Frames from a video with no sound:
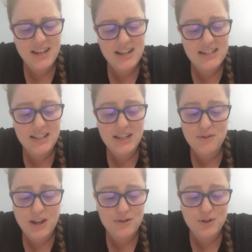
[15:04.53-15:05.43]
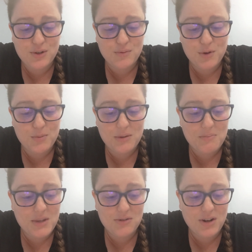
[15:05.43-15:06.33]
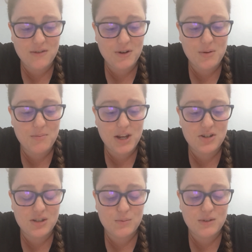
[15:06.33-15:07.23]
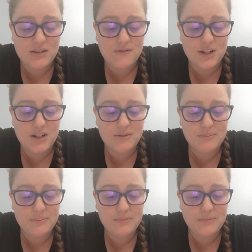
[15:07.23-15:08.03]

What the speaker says: Until he entered the room, the misery of her impatience was severe.